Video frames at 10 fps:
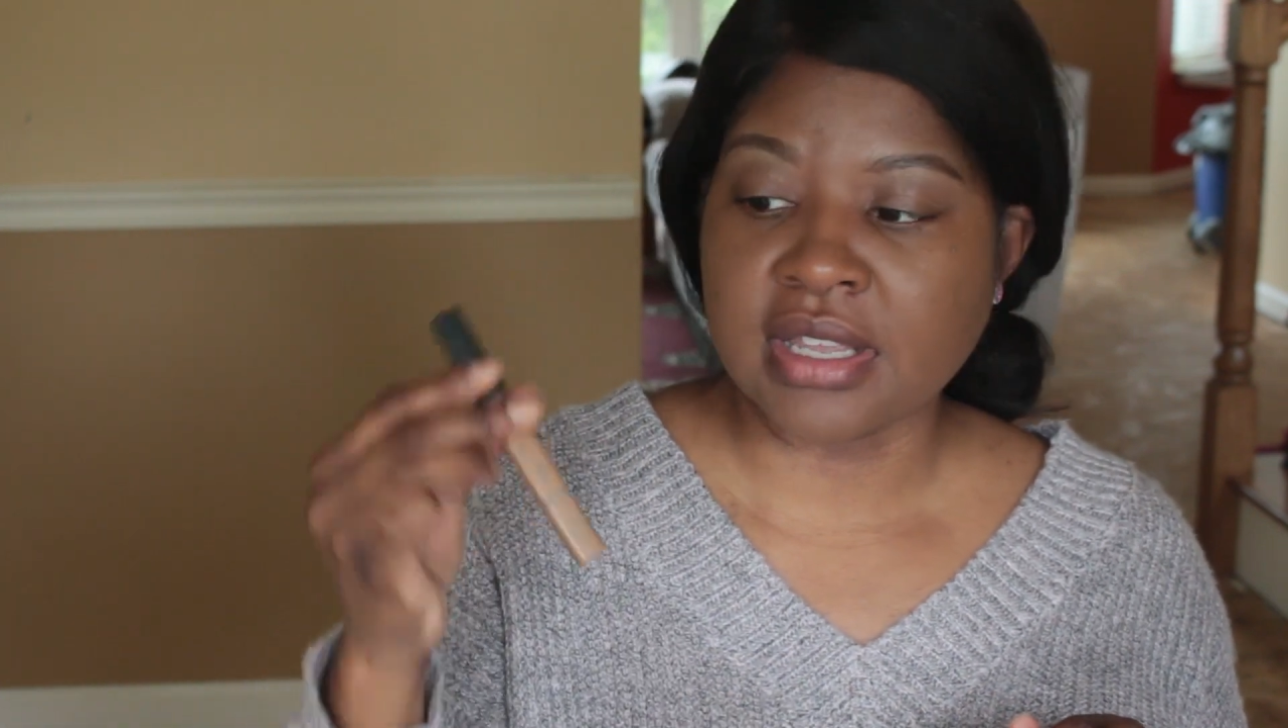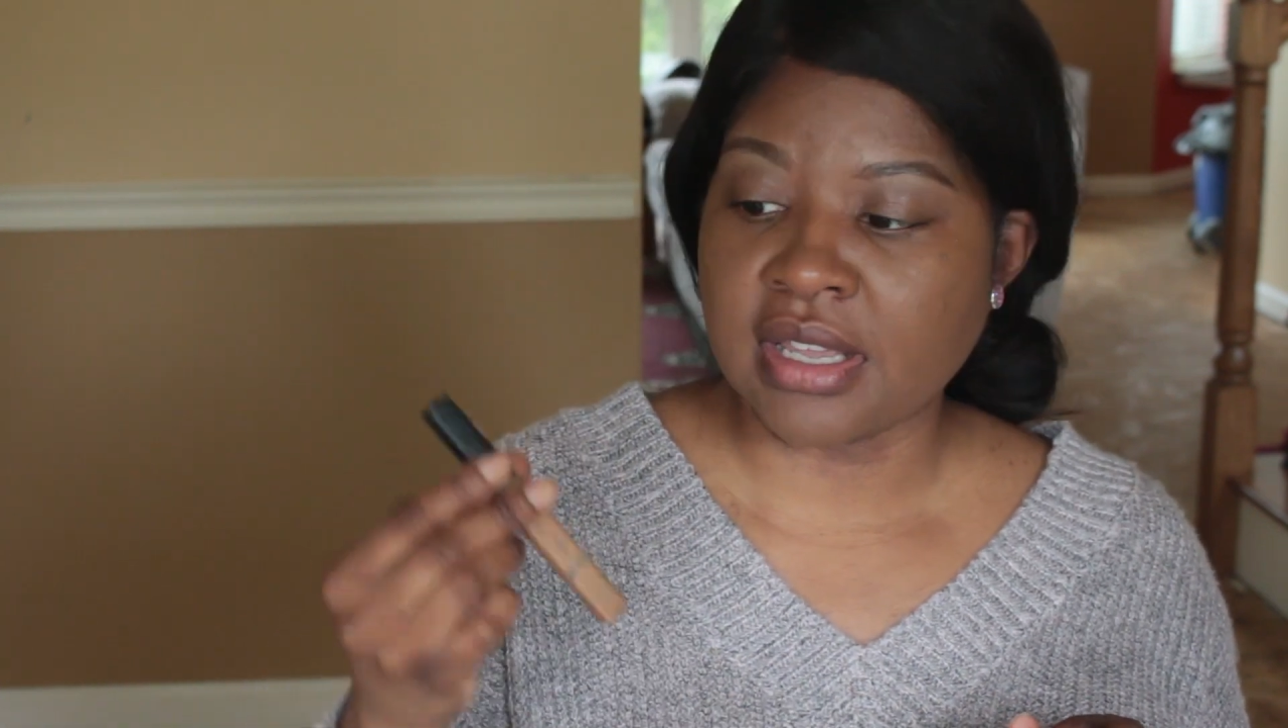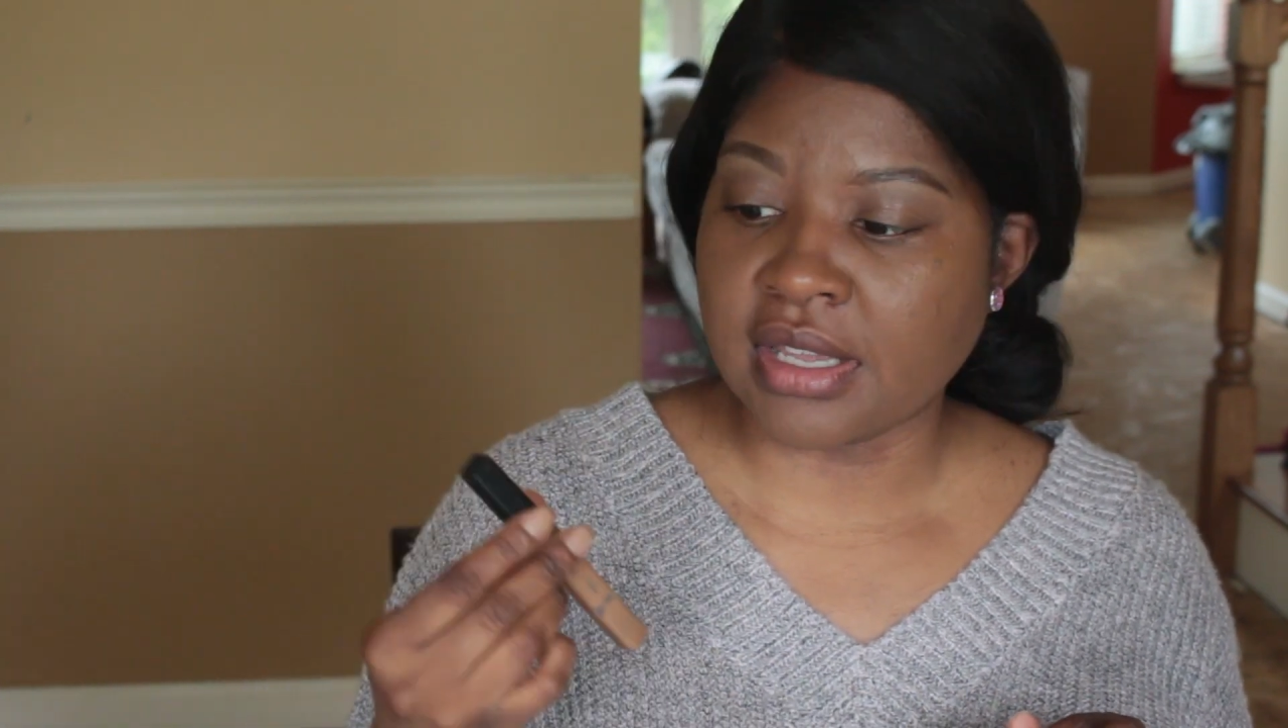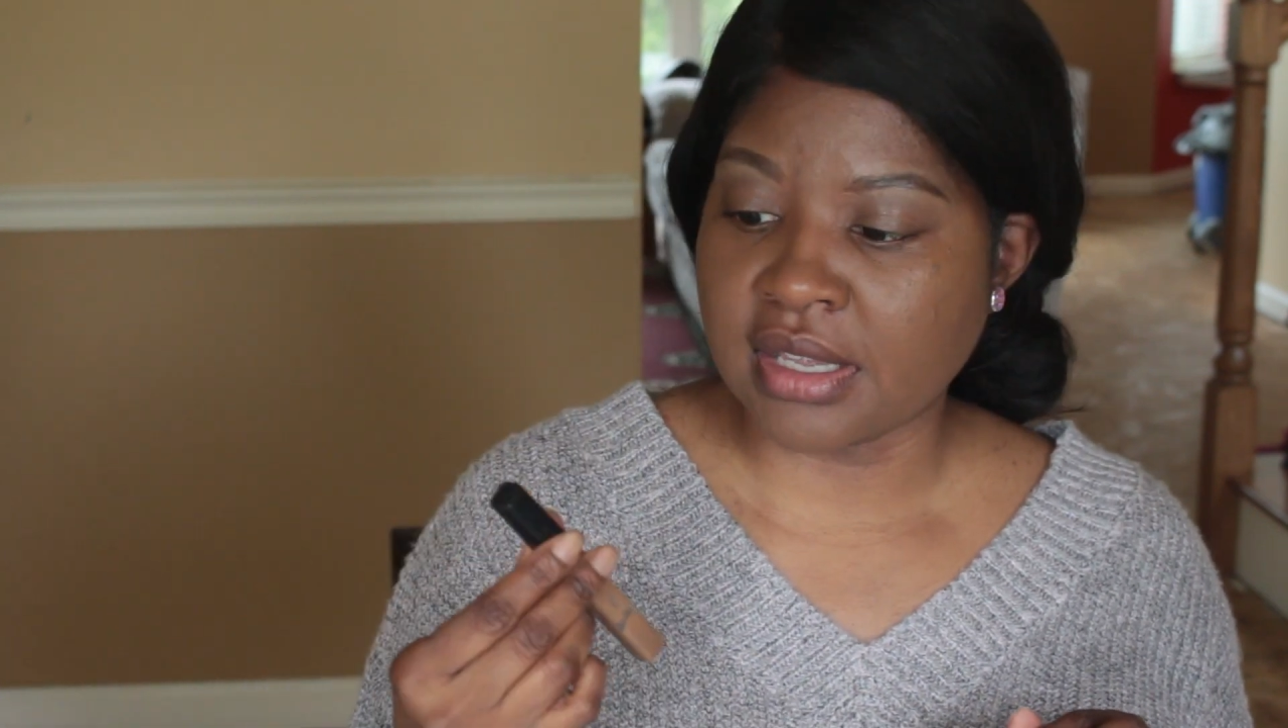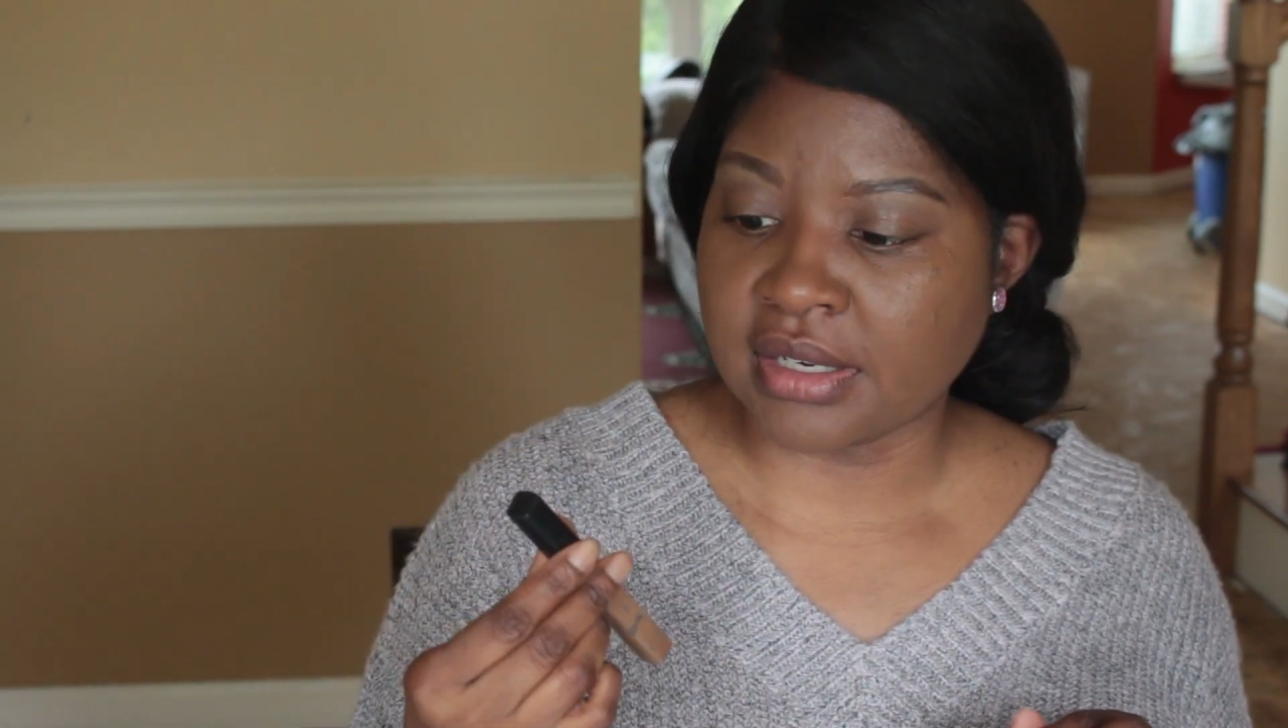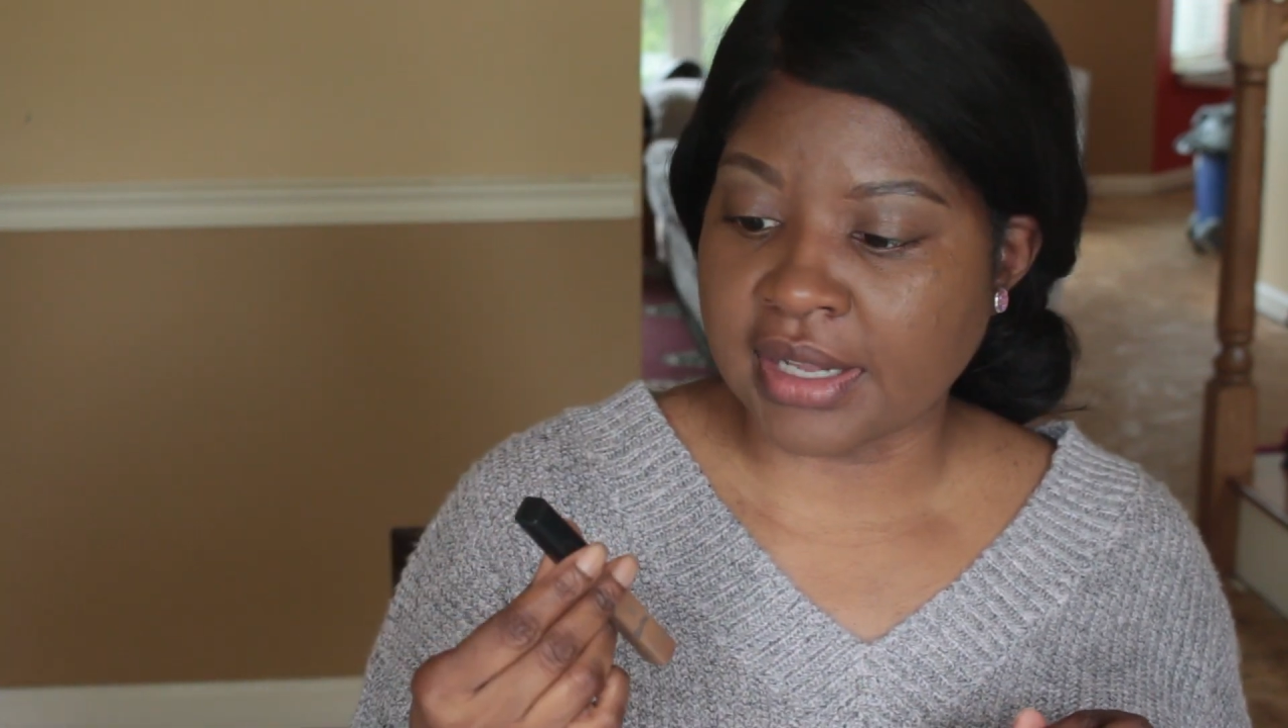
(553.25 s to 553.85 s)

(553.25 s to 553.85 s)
in